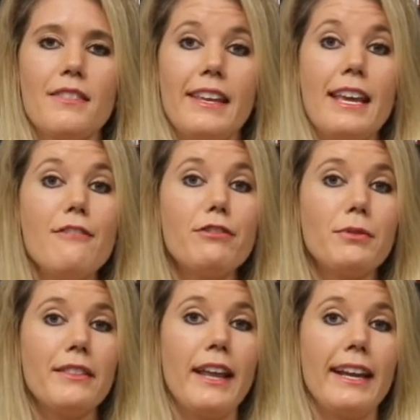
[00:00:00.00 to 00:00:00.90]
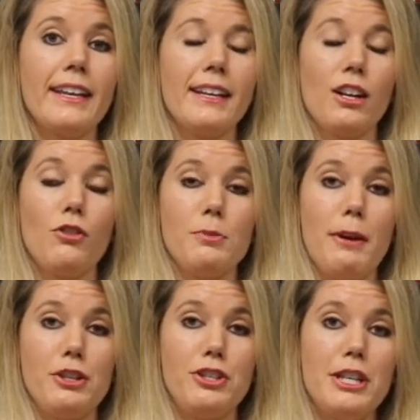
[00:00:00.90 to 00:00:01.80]
The infrared light goes
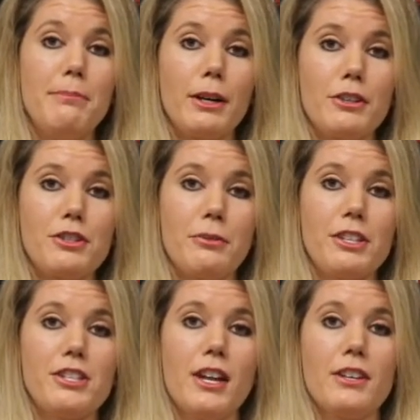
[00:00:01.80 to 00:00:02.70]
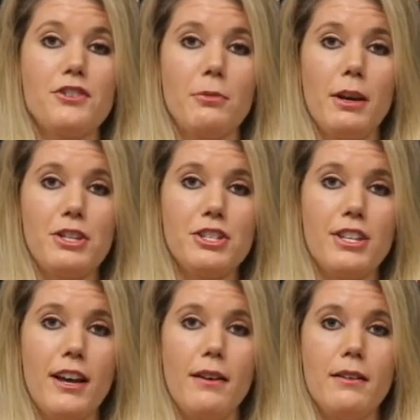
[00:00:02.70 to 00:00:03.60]
much deeper, so it's not so much
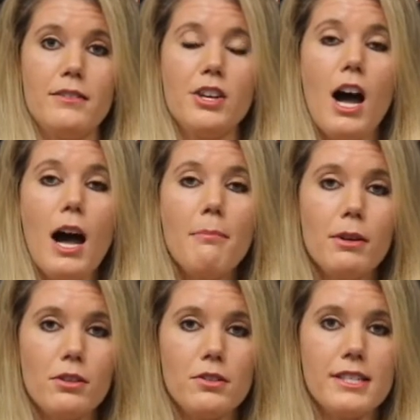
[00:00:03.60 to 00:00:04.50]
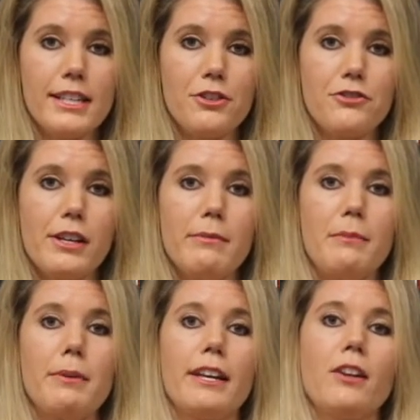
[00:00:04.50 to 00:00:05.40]
a topical skin treatment,
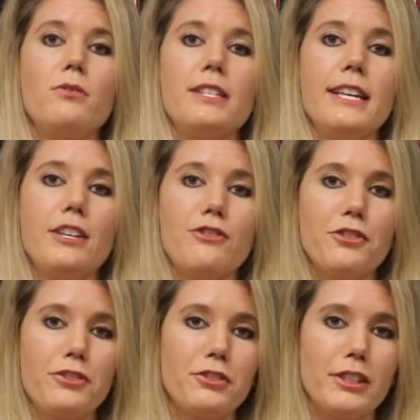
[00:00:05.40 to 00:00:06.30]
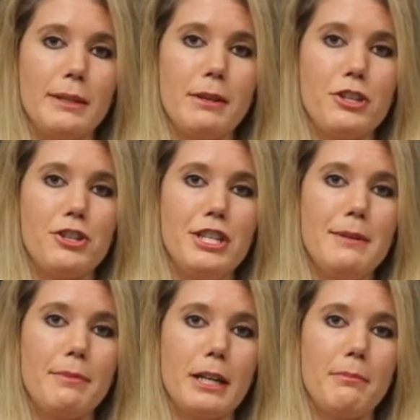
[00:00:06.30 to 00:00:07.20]
but it goes internally much
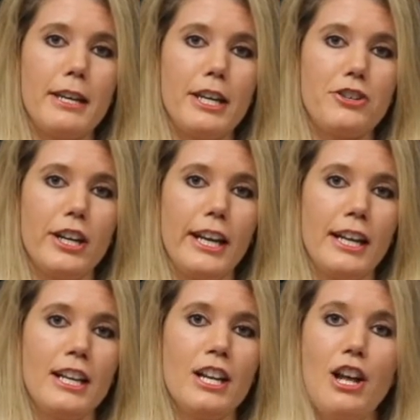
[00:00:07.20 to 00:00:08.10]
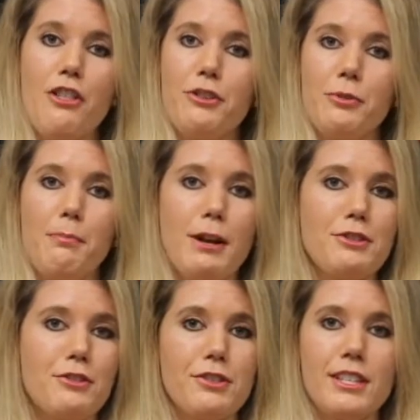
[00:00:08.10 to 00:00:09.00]
deeper, penetrating through
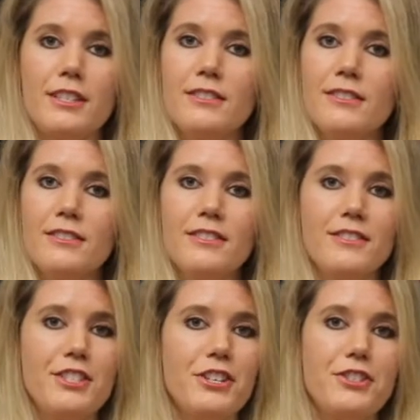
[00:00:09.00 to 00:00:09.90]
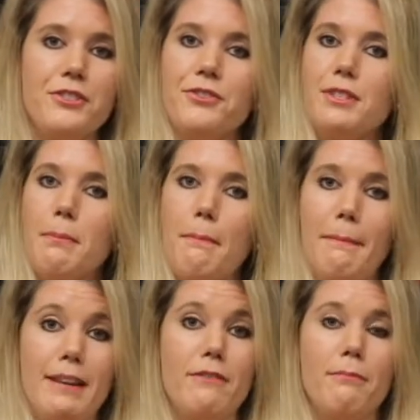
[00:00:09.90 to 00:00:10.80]
muscles and tissues and
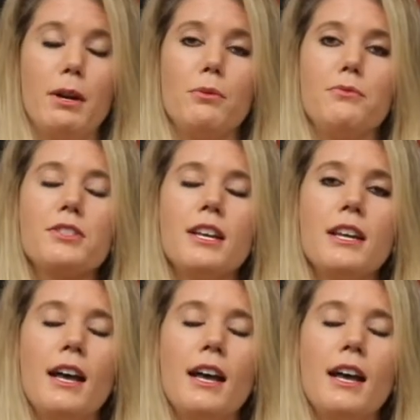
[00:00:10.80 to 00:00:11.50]
even bones,